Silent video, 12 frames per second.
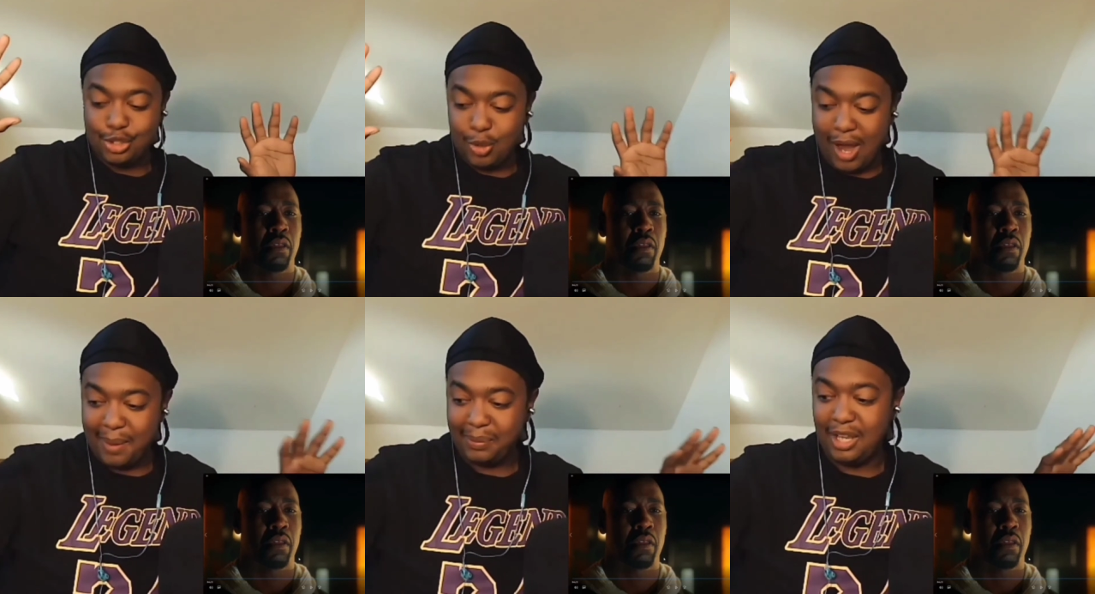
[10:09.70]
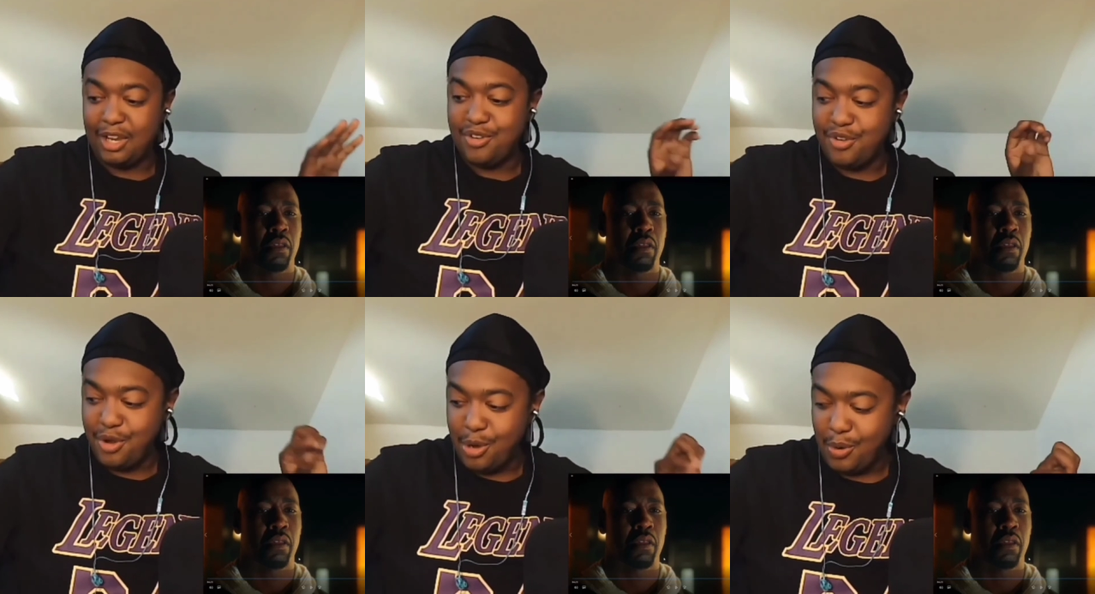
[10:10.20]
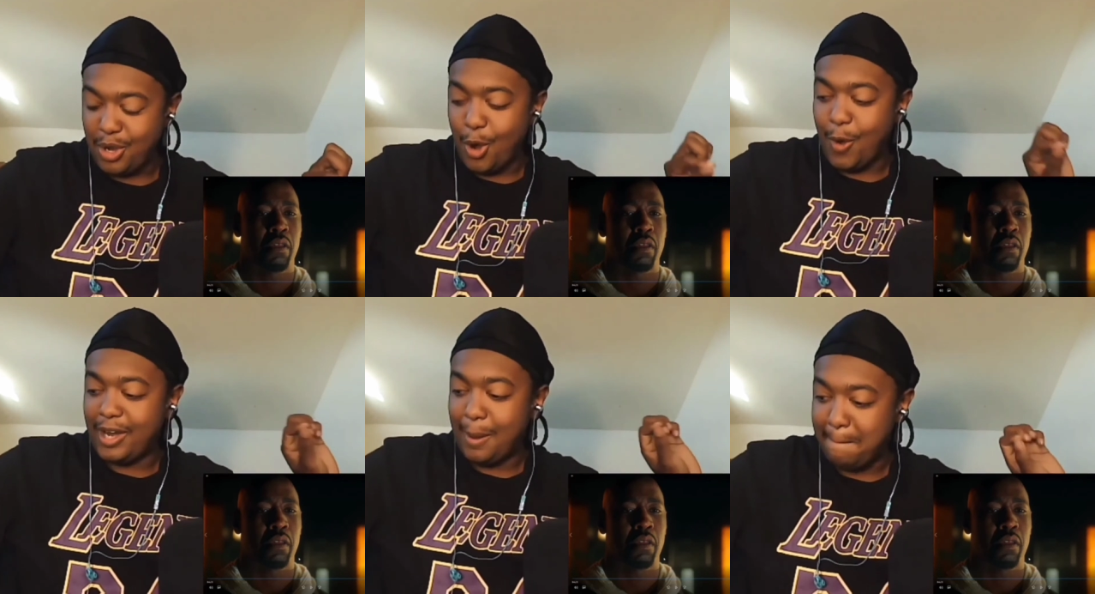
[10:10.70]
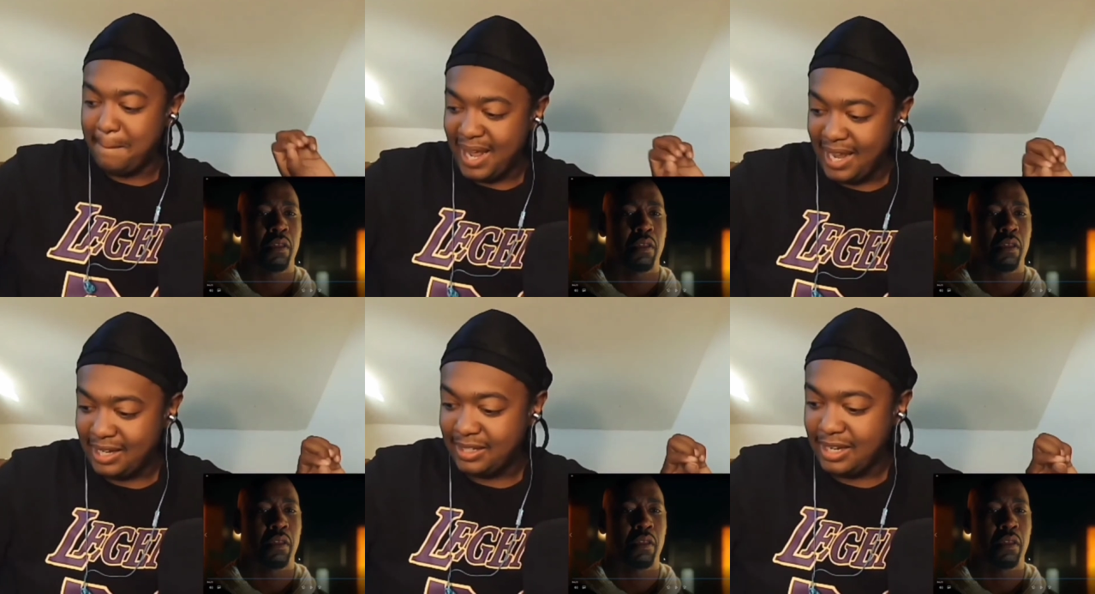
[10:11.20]
Speaker 1: dropped a nuke on
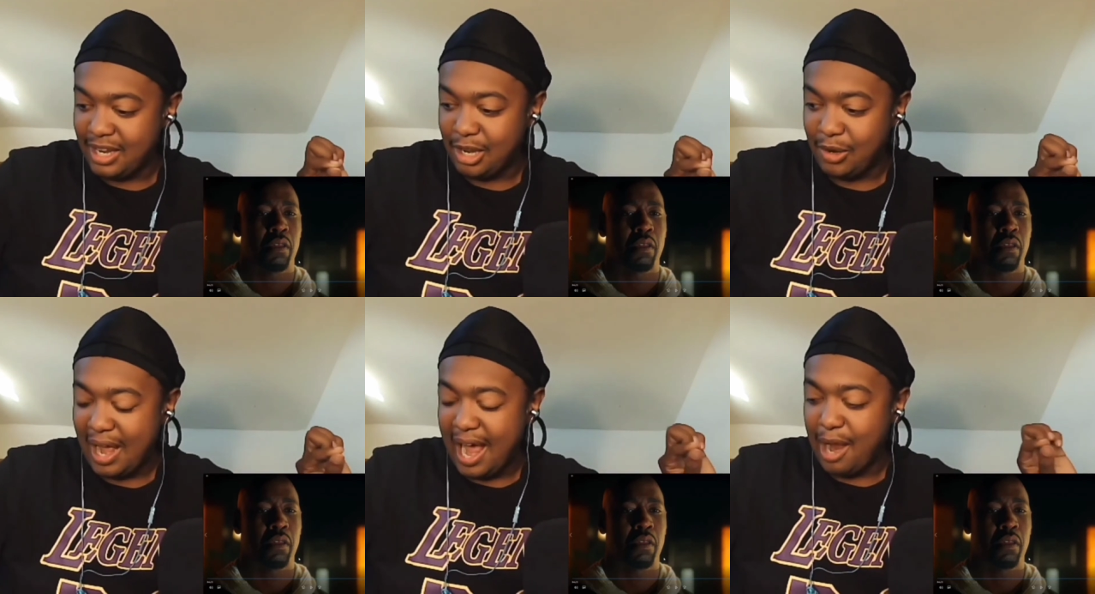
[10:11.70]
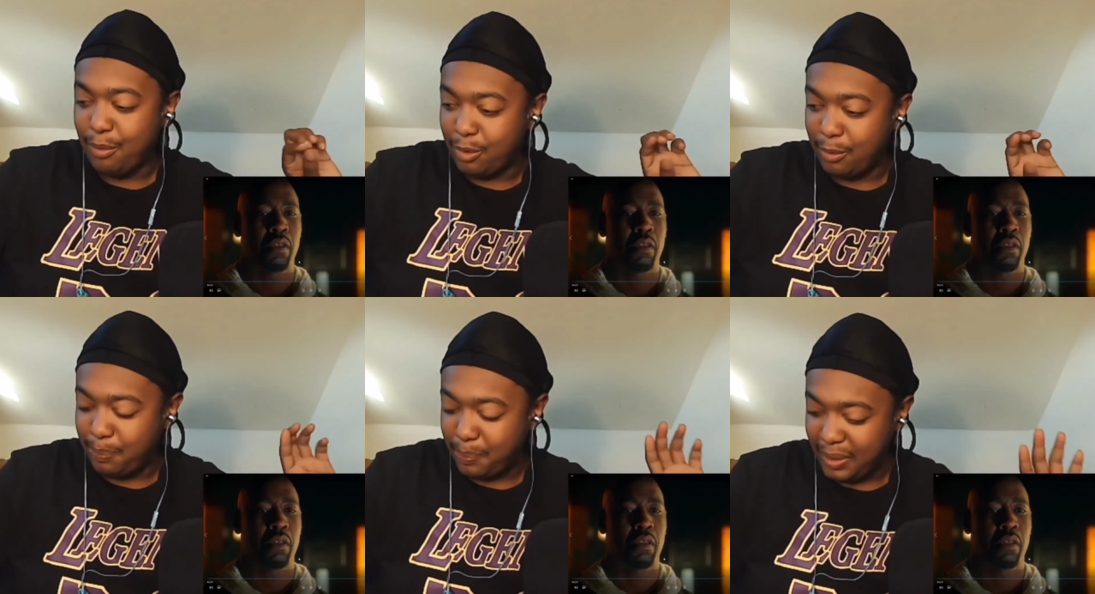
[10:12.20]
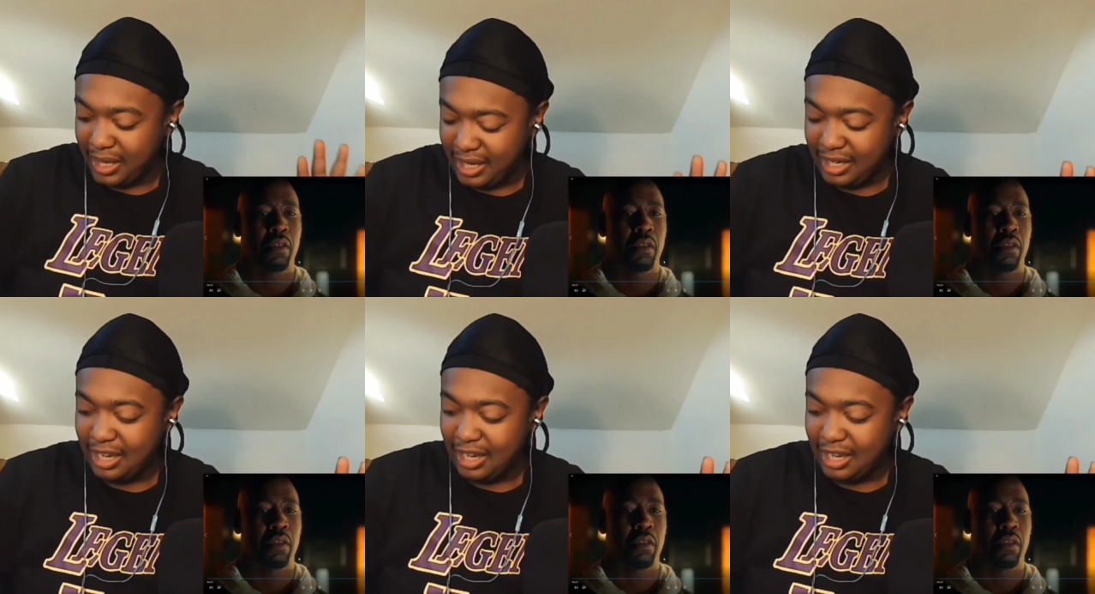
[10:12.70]
Amenadiel. I repeat,